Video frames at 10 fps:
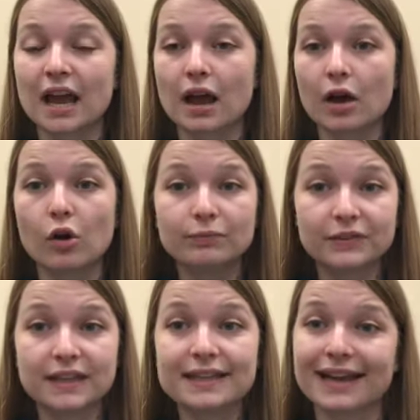
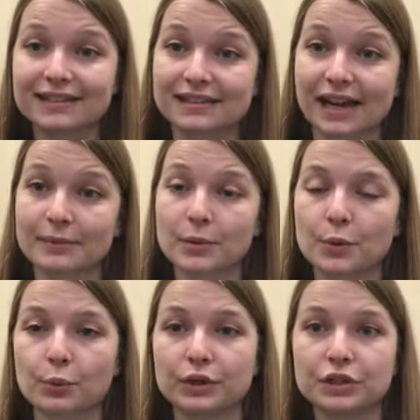hopefully next time
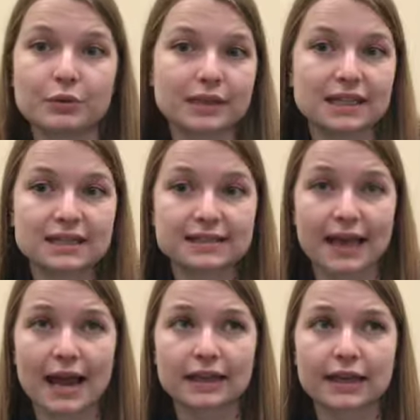when you eat a
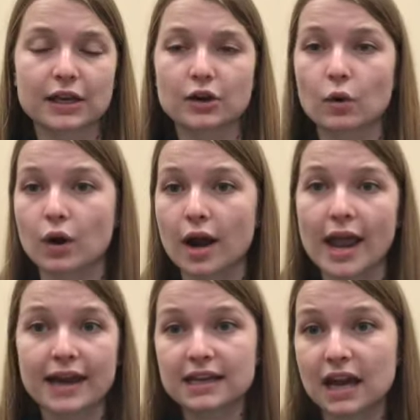salad or
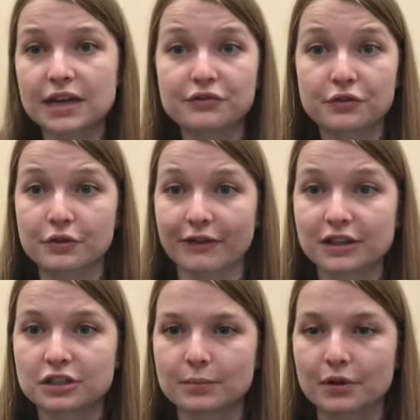any kind of fruit or
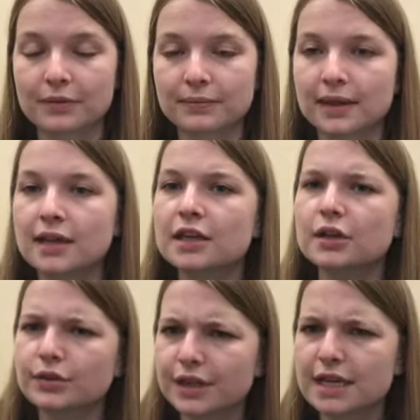vegetable,
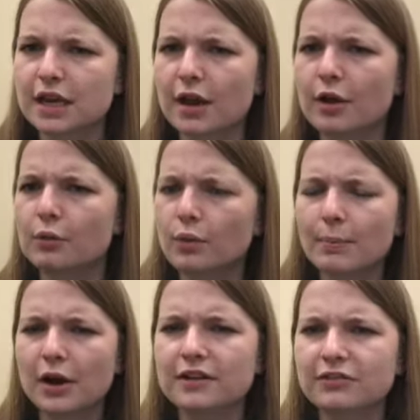you think, what
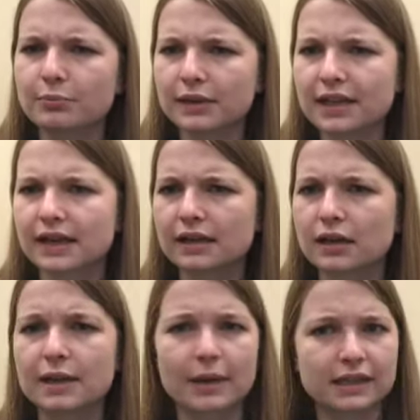part of the plant
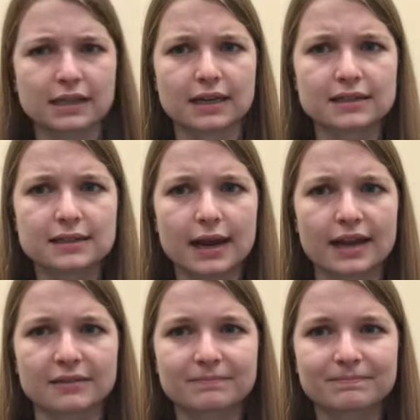am I eating
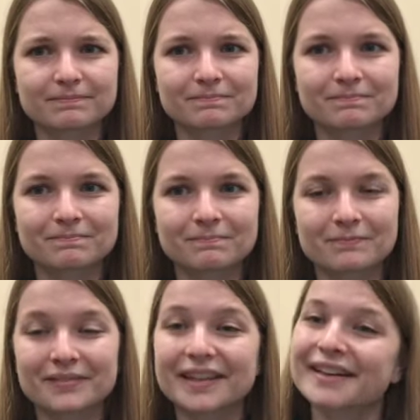today?
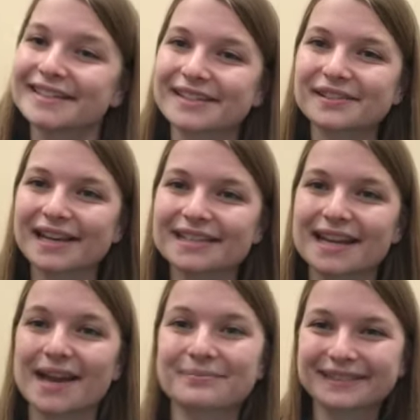Until next
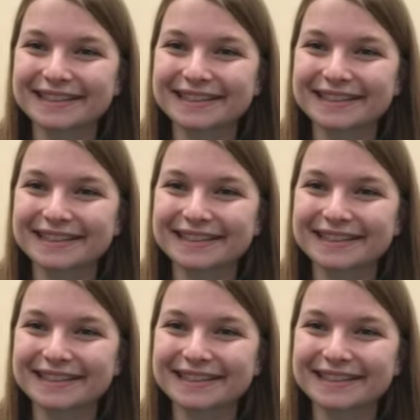time.